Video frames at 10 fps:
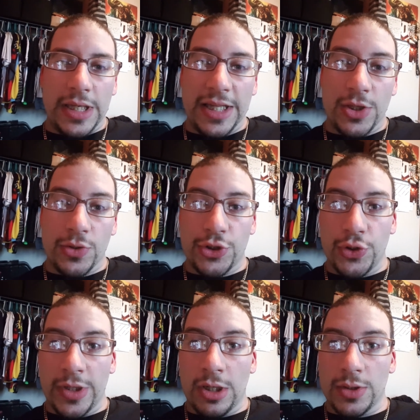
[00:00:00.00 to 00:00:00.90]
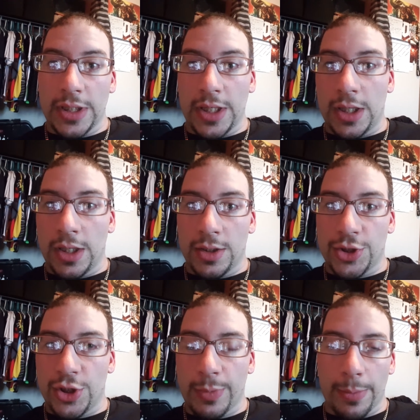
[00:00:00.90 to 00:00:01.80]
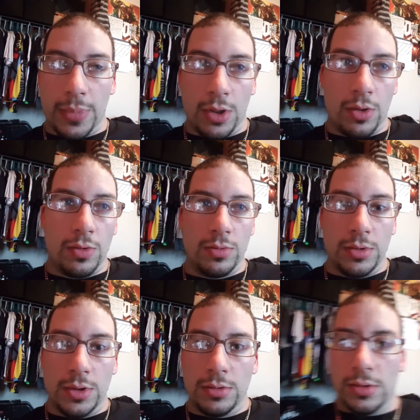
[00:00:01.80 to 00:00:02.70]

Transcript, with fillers: get to go shooting out there and shoot my bow and